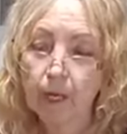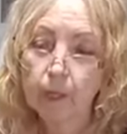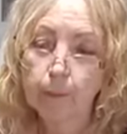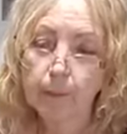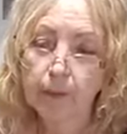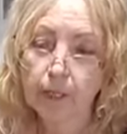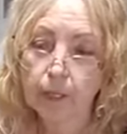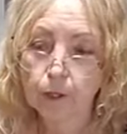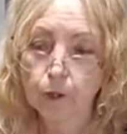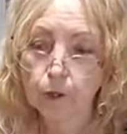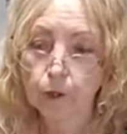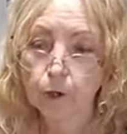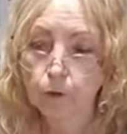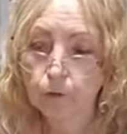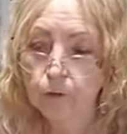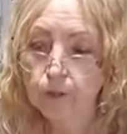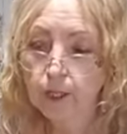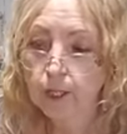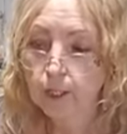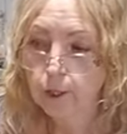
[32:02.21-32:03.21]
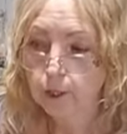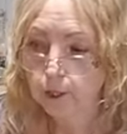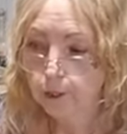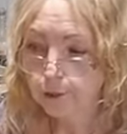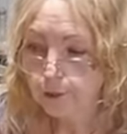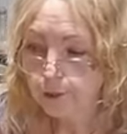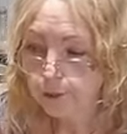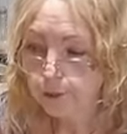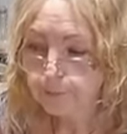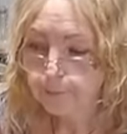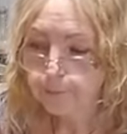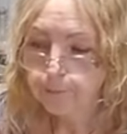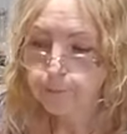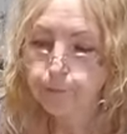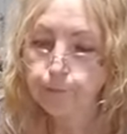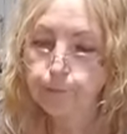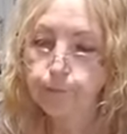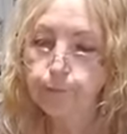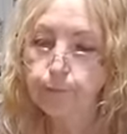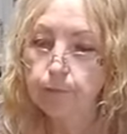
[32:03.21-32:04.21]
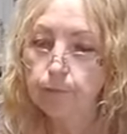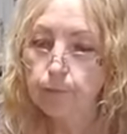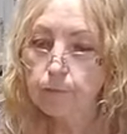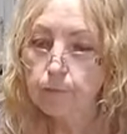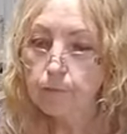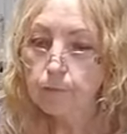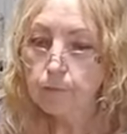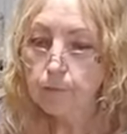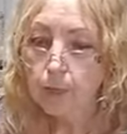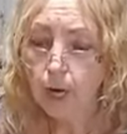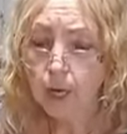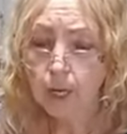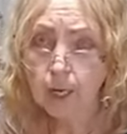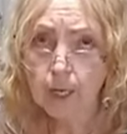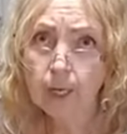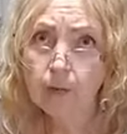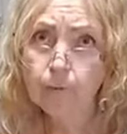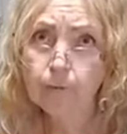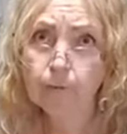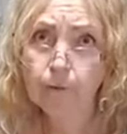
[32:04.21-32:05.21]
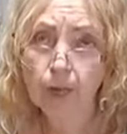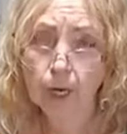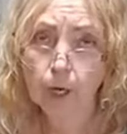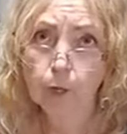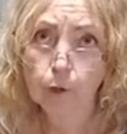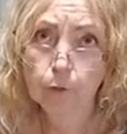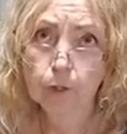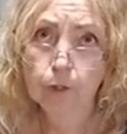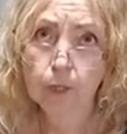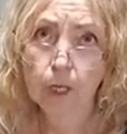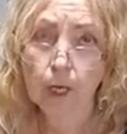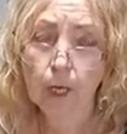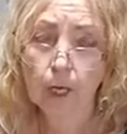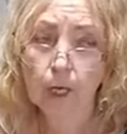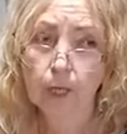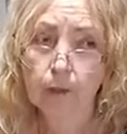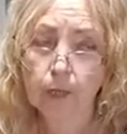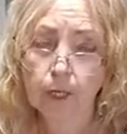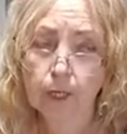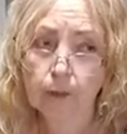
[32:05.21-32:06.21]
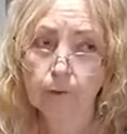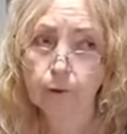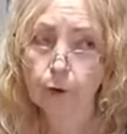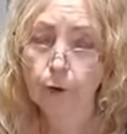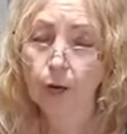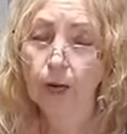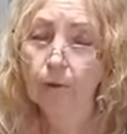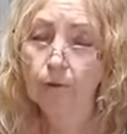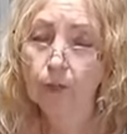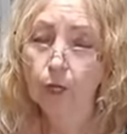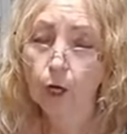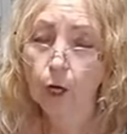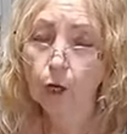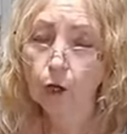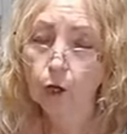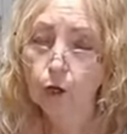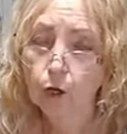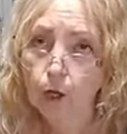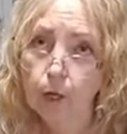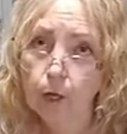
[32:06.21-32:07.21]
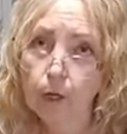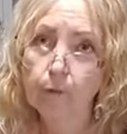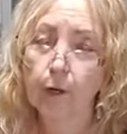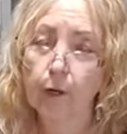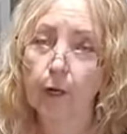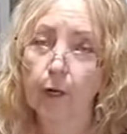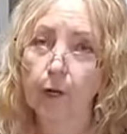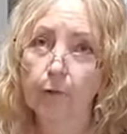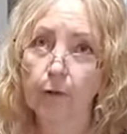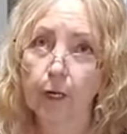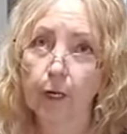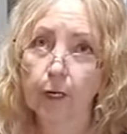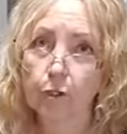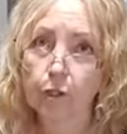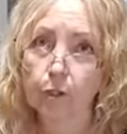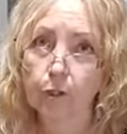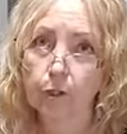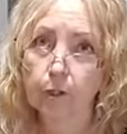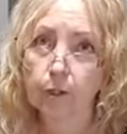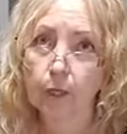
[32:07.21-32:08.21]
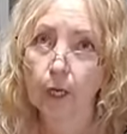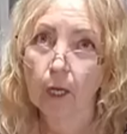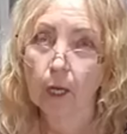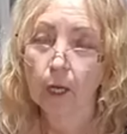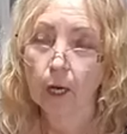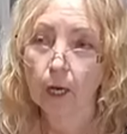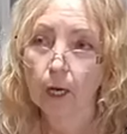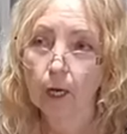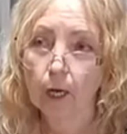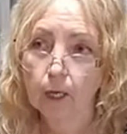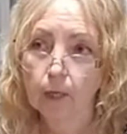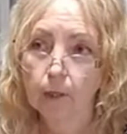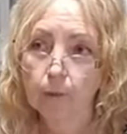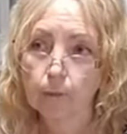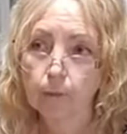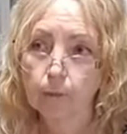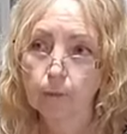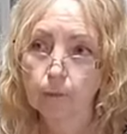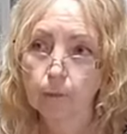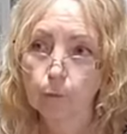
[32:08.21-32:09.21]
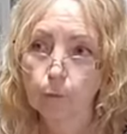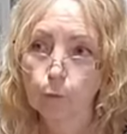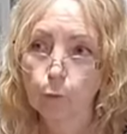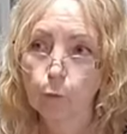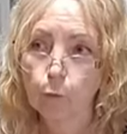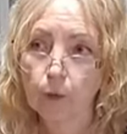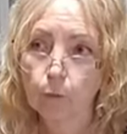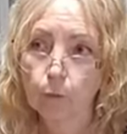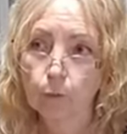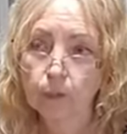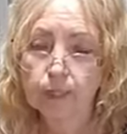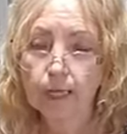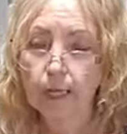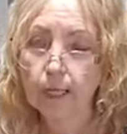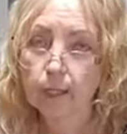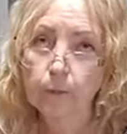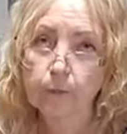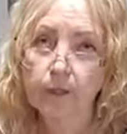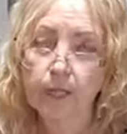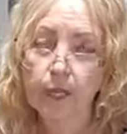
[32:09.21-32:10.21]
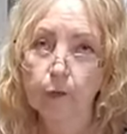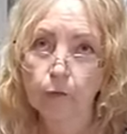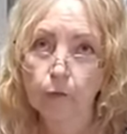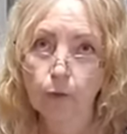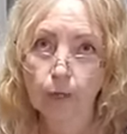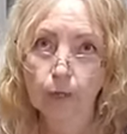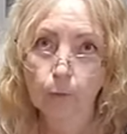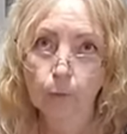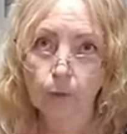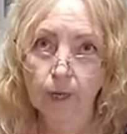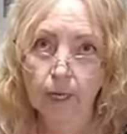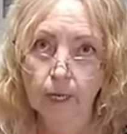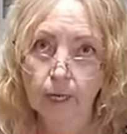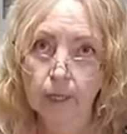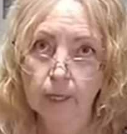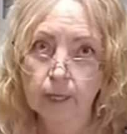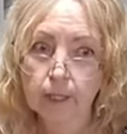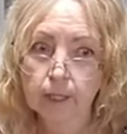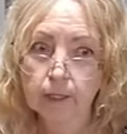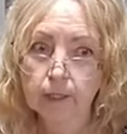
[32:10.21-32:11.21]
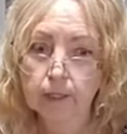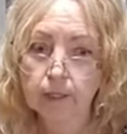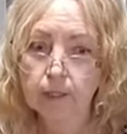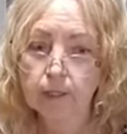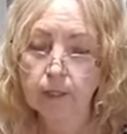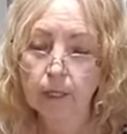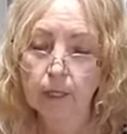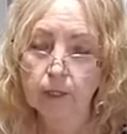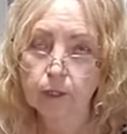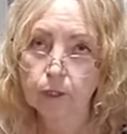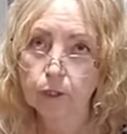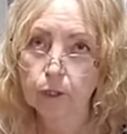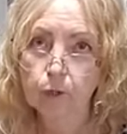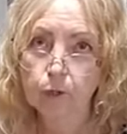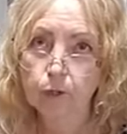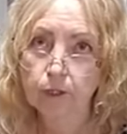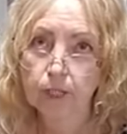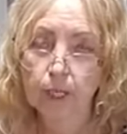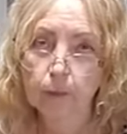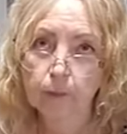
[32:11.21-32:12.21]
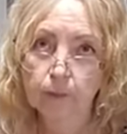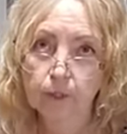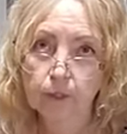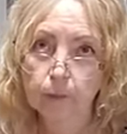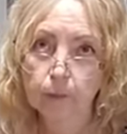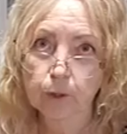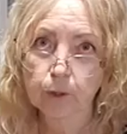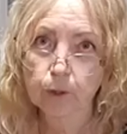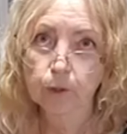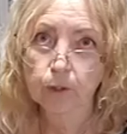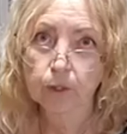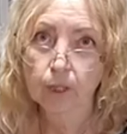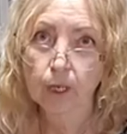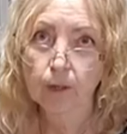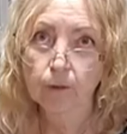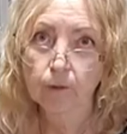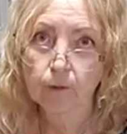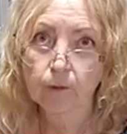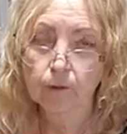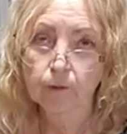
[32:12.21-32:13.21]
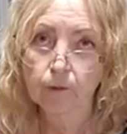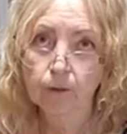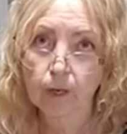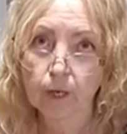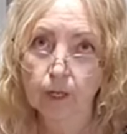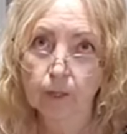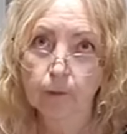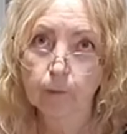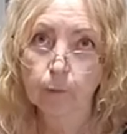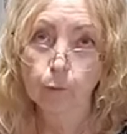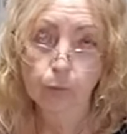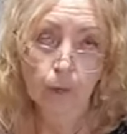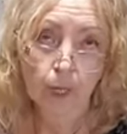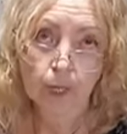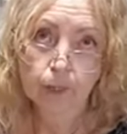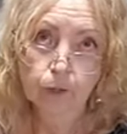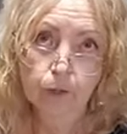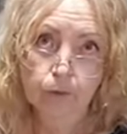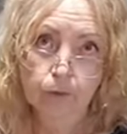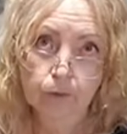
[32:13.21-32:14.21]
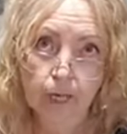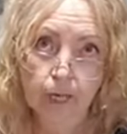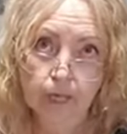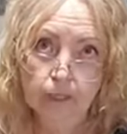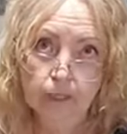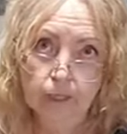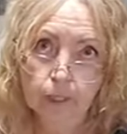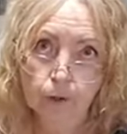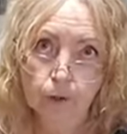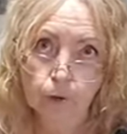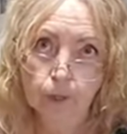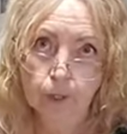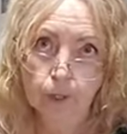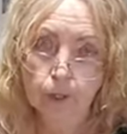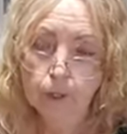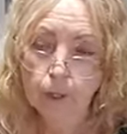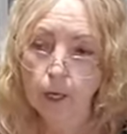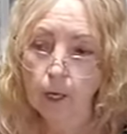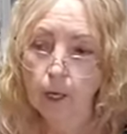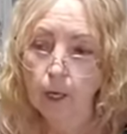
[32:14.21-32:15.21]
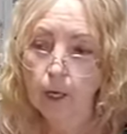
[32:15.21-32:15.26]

my opinion, over the years, I have found that if you're having a lot of hot flashes, what will take them down right away is 2 tablespoons of, I use flaxseed oil